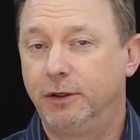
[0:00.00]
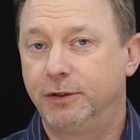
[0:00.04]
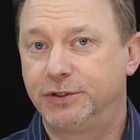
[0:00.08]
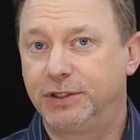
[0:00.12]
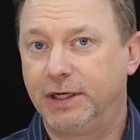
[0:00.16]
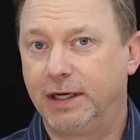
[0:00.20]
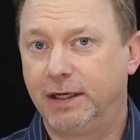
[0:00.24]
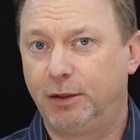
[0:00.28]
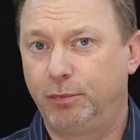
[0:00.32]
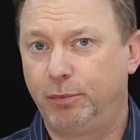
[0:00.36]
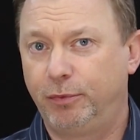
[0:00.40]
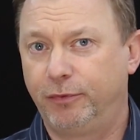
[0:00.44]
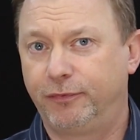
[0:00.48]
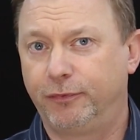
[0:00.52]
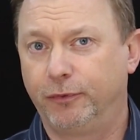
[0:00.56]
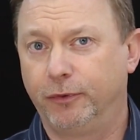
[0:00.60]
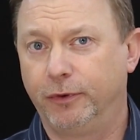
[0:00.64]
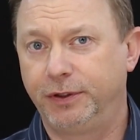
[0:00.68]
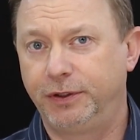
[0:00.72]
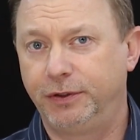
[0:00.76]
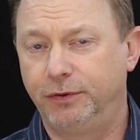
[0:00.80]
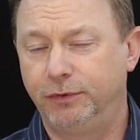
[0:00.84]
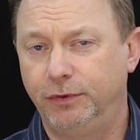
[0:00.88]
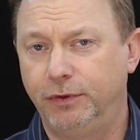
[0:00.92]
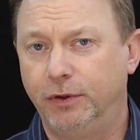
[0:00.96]
our channel
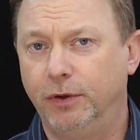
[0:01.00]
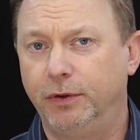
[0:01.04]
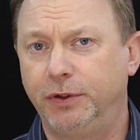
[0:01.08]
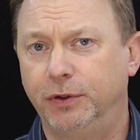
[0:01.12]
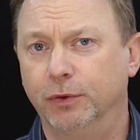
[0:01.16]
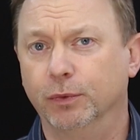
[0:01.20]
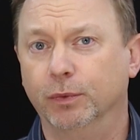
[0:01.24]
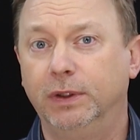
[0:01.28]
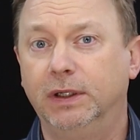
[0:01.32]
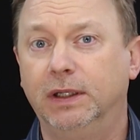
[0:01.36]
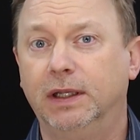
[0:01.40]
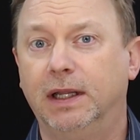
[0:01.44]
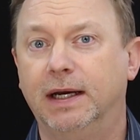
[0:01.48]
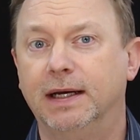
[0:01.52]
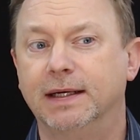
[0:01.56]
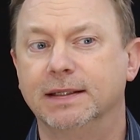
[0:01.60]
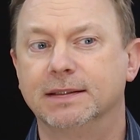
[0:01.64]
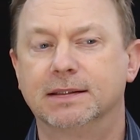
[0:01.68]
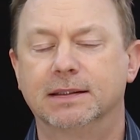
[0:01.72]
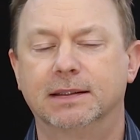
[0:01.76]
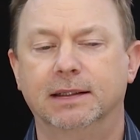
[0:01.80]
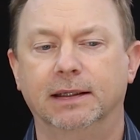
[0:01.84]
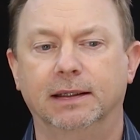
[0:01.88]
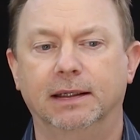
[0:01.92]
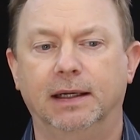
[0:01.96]
before, you
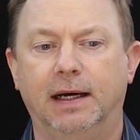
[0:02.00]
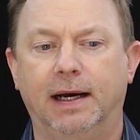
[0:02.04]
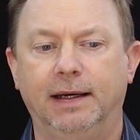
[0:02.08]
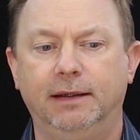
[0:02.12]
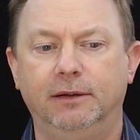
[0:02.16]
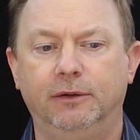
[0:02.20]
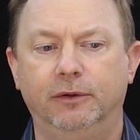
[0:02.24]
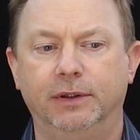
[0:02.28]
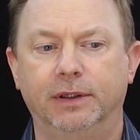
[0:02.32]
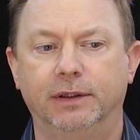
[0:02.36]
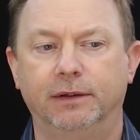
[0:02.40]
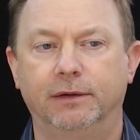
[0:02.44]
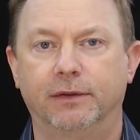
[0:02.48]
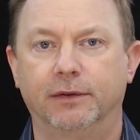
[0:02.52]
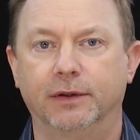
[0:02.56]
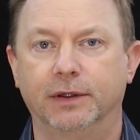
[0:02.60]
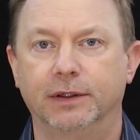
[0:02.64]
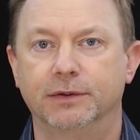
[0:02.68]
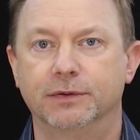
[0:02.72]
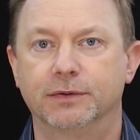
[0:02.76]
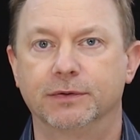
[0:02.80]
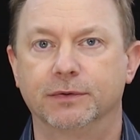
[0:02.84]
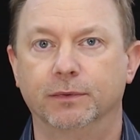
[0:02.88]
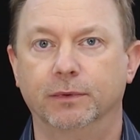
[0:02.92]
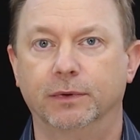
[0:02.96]
realize that I look at
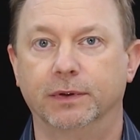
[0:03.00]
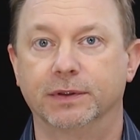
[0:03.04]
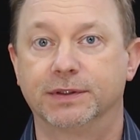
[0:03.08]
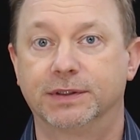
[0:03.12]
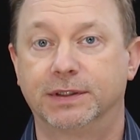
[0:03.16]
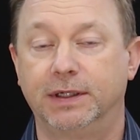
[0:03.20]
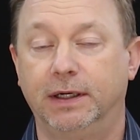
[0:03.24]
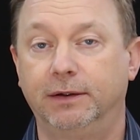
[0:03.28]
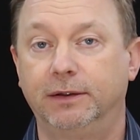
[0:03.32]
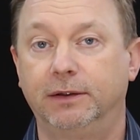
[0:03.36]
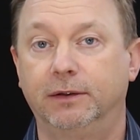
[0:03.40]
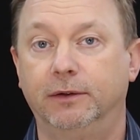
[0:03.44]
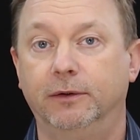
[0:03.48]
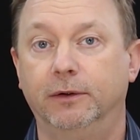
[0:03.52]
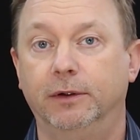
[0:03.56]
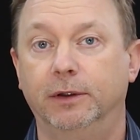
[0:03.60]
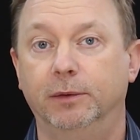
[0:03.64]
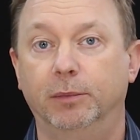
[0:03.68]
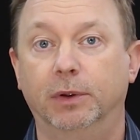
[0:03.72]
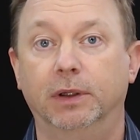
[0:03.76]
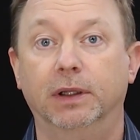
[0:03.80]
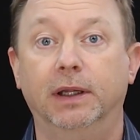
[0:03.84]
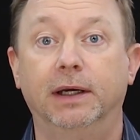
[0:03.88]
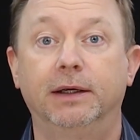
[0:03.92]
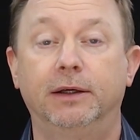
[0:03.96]
things through a cellular
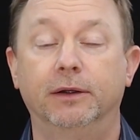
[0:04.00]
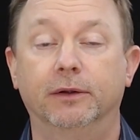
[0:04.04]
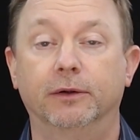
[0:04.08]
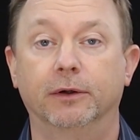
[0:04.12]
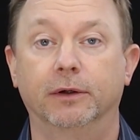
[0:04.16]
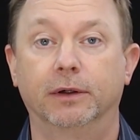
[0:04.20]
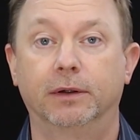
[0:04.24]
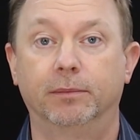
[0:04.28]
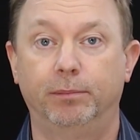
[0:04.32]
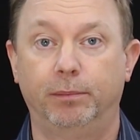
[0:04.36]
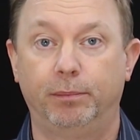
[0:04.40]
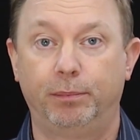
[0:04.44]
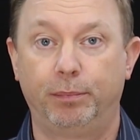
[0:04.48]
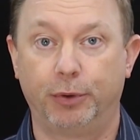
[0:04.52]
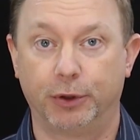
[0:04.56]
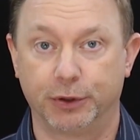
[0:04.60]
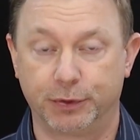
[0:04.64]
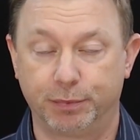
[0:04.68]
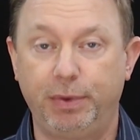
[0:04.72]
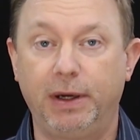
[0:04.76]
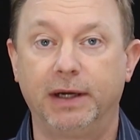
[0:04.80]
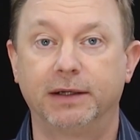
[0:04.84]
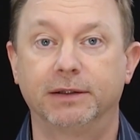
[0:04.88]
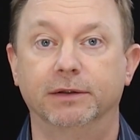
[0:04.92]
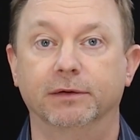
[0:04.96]
and molecular
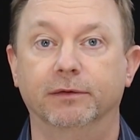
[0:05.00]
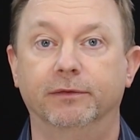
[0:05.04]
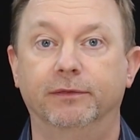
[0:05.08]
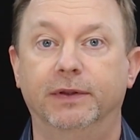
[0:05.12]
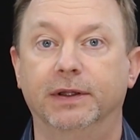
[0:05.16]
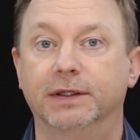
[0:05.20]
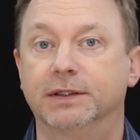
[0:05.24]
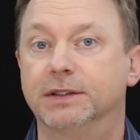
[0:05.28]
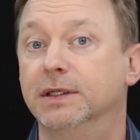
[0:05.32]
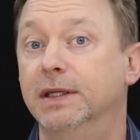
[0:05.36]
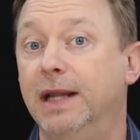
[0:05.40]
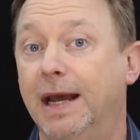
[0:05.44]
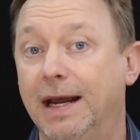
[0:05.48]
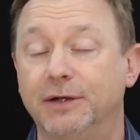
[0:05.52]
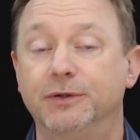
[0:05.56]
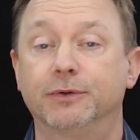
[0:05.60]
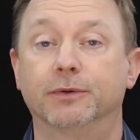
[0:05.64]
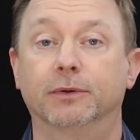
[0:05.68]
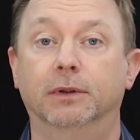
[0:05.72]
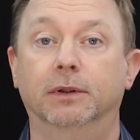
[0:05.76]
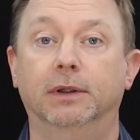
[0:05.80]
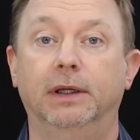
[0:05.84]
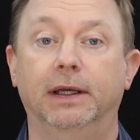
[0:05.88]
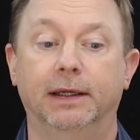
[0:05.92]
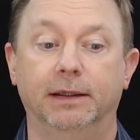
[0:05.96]
perspective that's
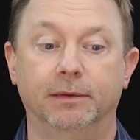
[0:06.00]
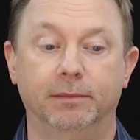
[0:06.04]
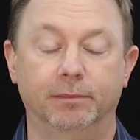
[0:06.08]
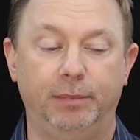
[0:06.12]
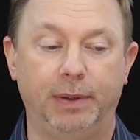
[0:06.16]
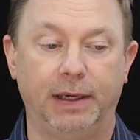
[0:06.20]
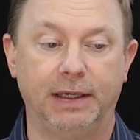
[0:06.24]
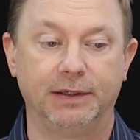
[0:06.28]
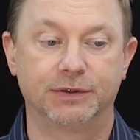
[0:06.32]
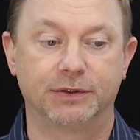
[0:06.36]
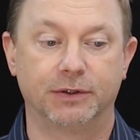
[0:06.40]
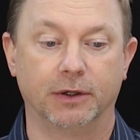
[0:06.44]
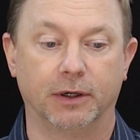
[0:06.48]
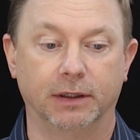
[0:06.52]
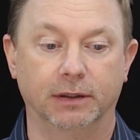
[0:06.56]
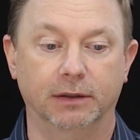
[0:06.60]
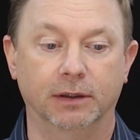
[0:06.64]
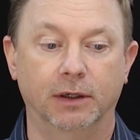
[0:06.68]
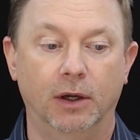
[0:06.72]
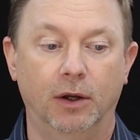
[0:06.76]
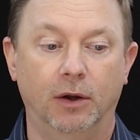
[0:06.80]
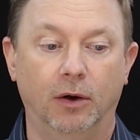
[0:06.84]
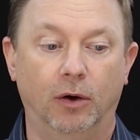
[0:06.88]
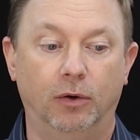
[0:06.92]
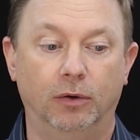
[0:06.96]
natural and based
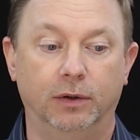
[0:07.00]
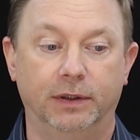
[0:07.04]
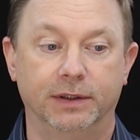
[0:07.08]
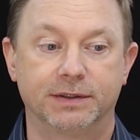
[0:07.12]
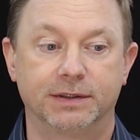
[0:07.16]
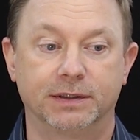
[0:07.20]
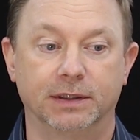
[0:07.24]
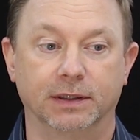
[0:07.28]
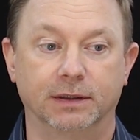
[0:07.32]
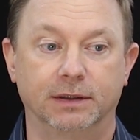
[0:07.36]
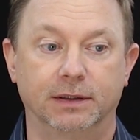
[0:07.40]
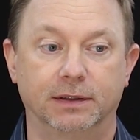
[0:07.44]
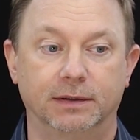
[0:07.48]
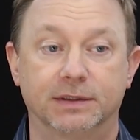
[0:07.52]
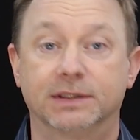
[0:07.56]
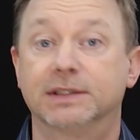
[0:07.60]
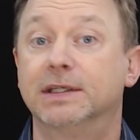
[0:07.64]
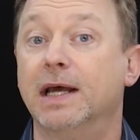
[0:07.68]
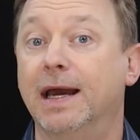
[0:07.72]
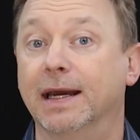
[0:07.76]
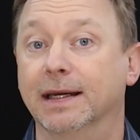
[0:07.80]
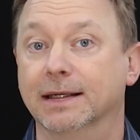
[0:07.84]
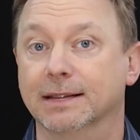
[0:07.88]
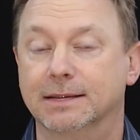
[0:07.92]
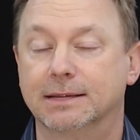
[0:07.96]
on holistic
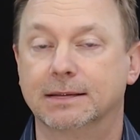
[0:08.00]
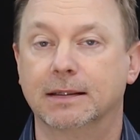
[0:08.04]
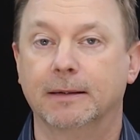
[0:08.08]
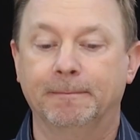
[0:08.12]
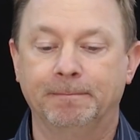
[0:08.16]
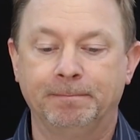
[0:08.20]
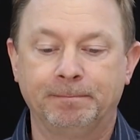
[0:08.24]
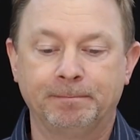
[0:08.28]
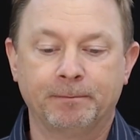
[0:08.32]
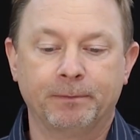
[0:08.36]
science.